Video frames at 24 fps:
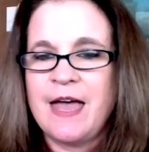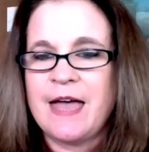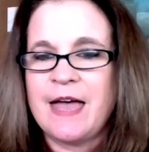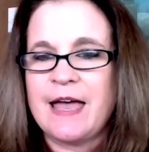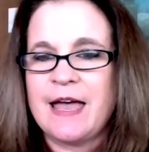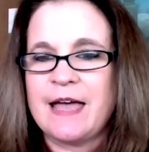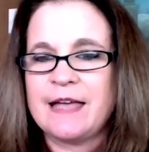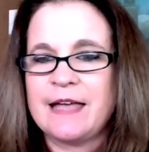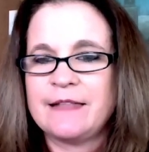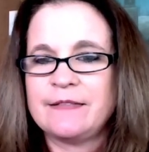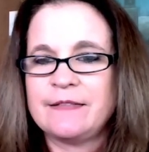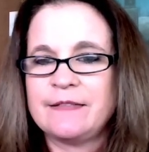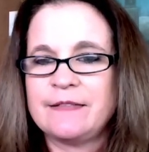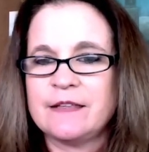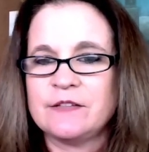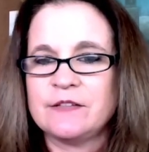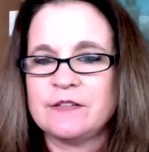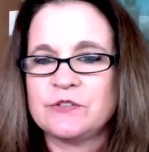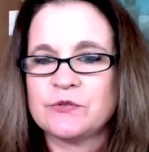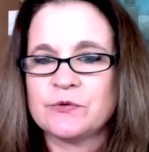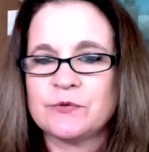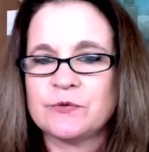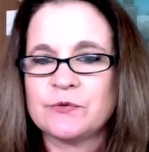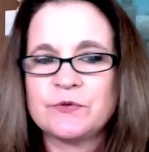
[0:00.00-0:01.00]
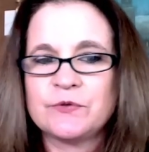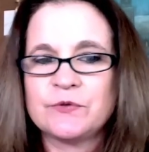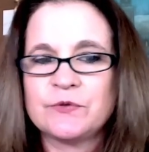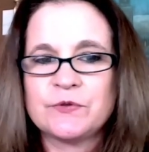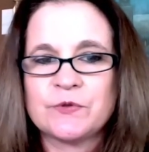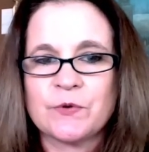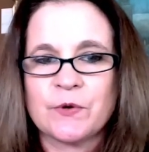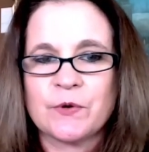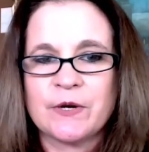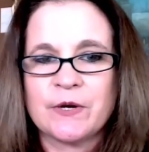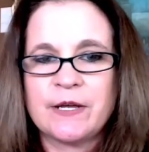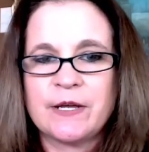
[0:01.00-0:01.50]
and The True
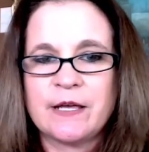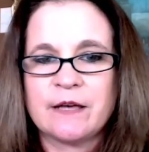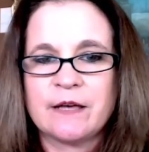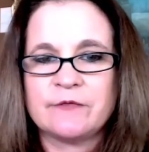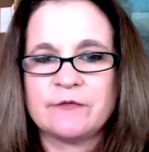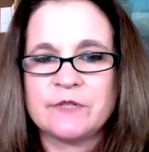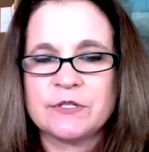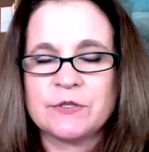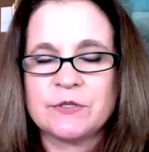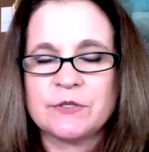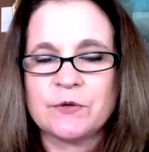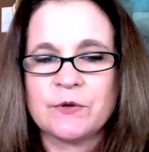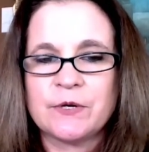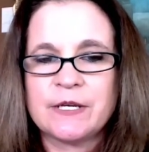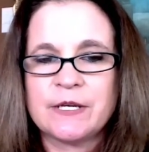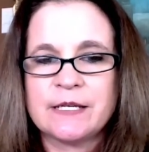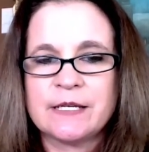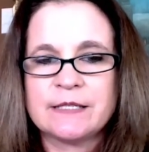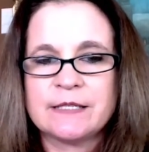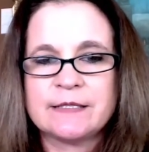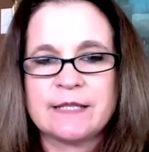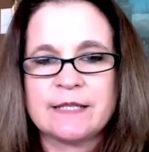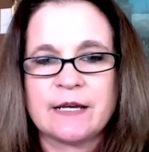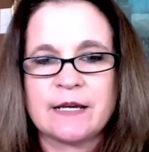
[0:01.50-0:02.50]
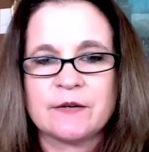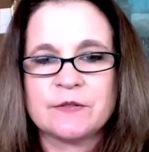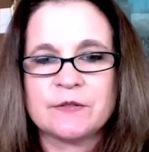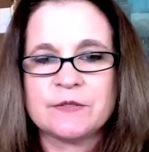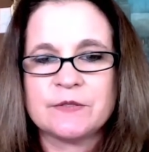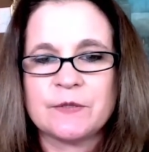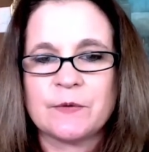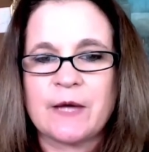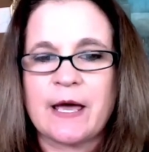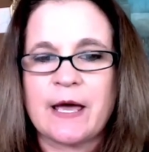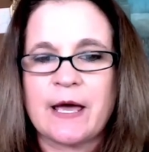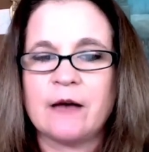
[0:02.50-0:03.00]
Story of Notorious
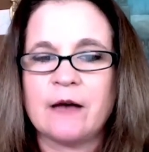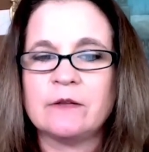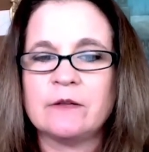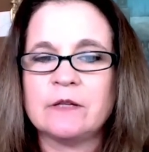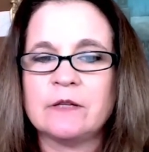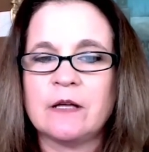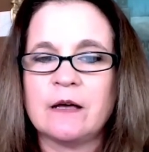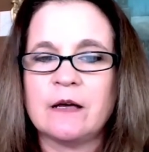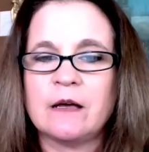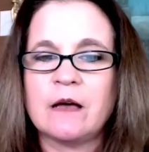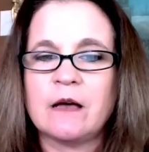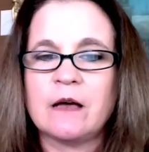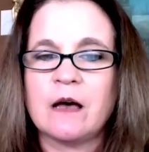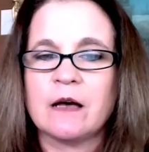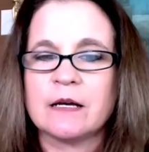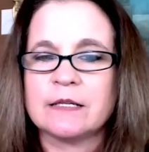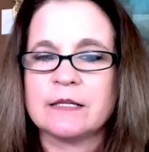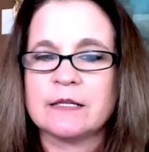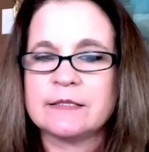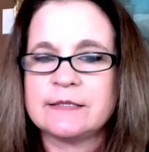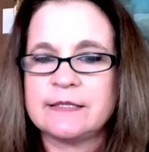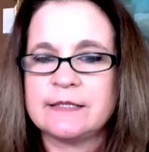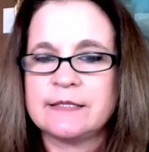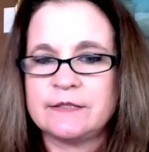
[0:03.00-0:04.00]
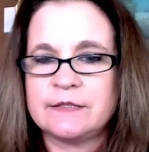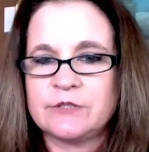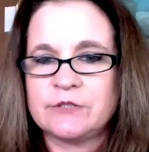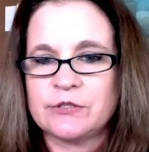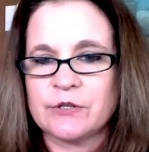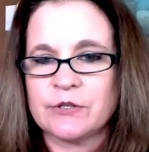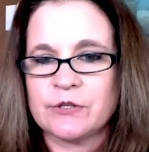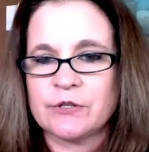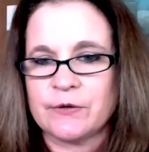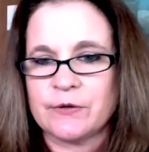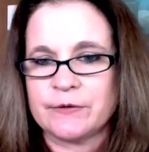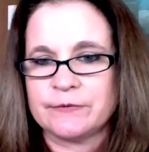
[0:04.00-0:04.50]
Arizona Outlaw Augustine
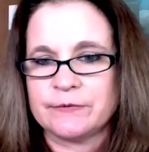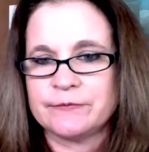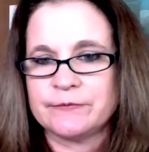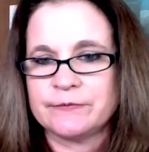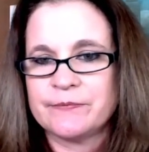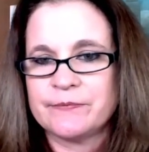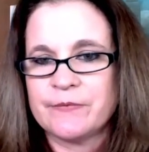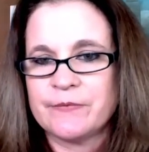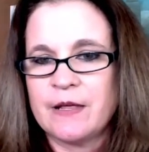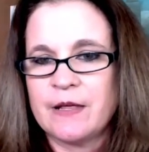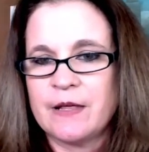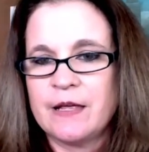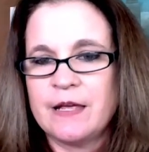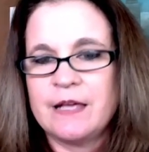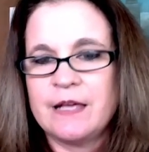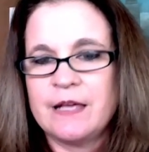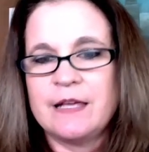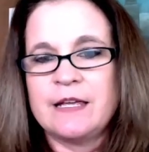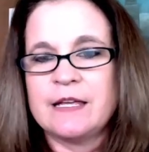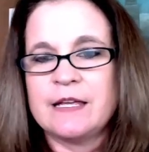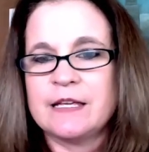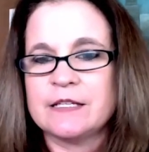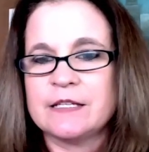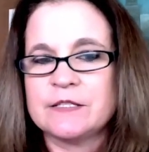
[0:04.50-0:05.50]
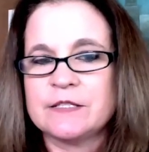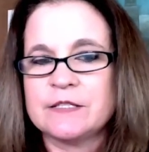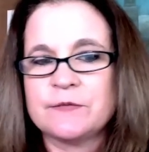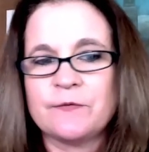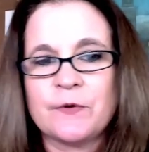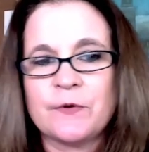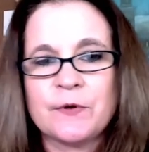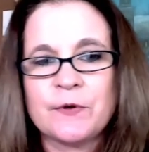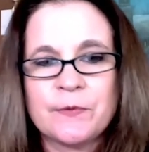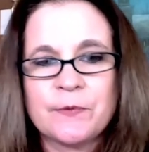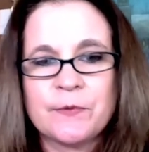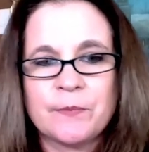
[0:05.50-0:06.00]
Chacón. His
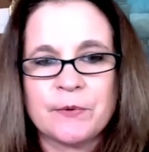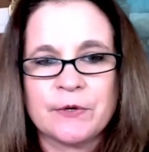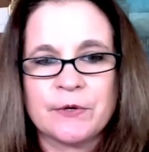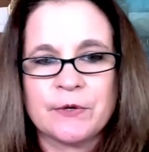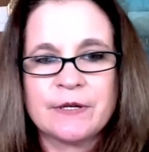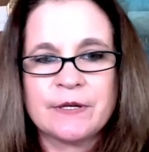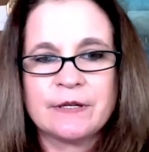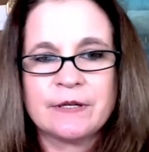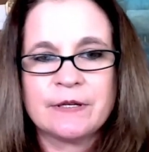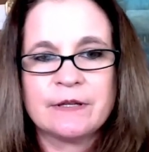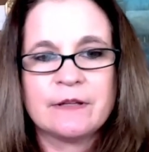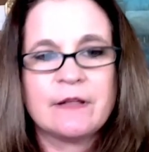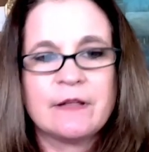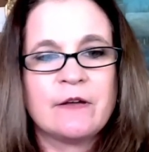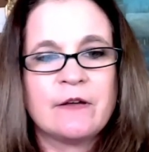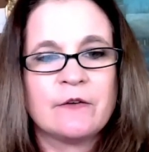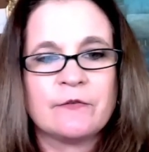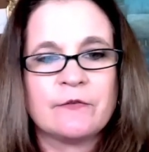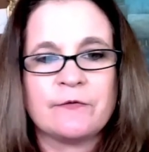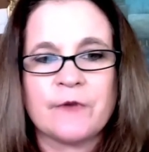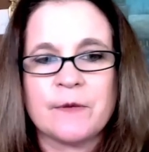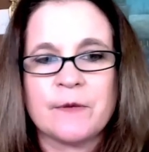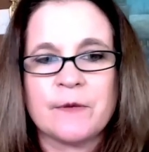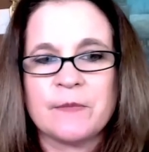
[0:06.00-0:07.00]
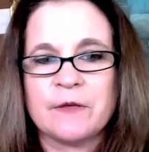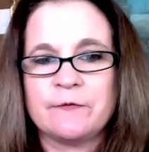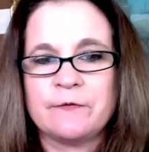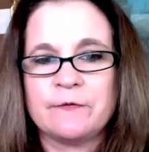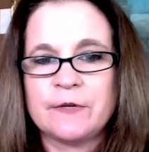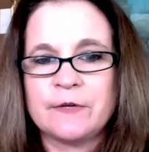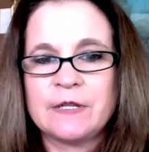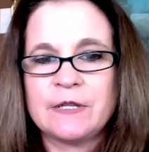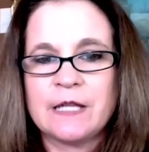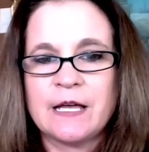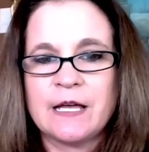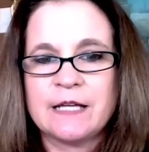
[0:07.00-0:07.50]
4th book, From the
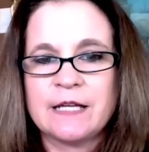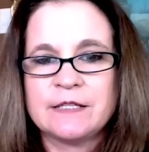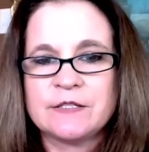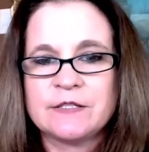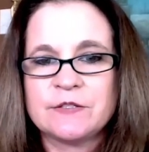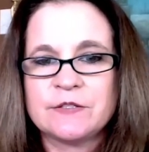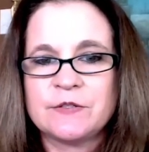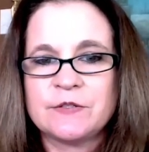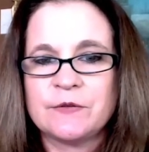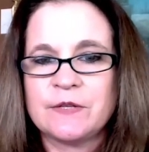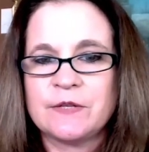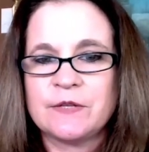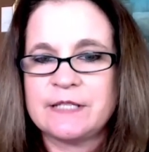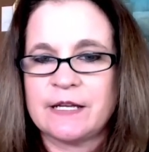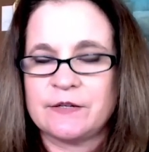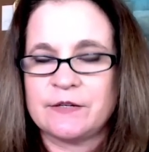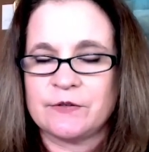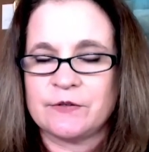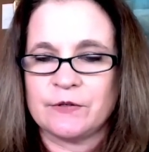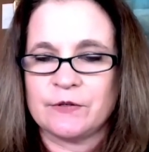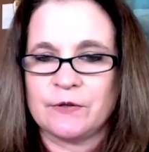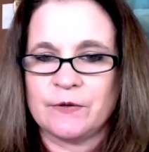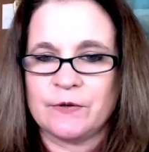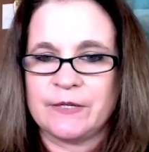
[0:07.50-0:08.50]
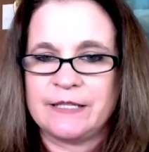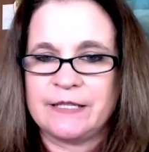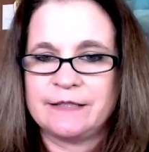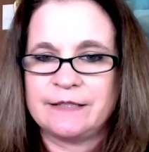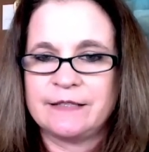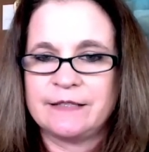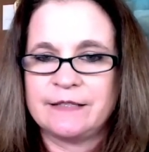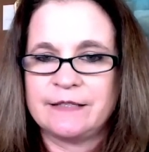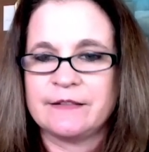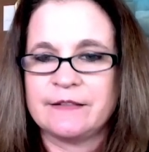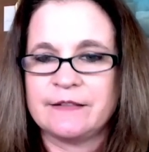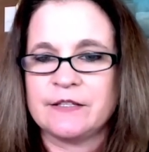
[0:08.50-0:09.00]
Footlights to the
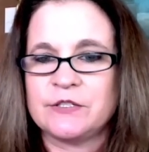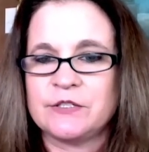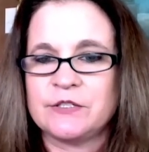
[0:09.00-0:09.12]
Tenderloin, The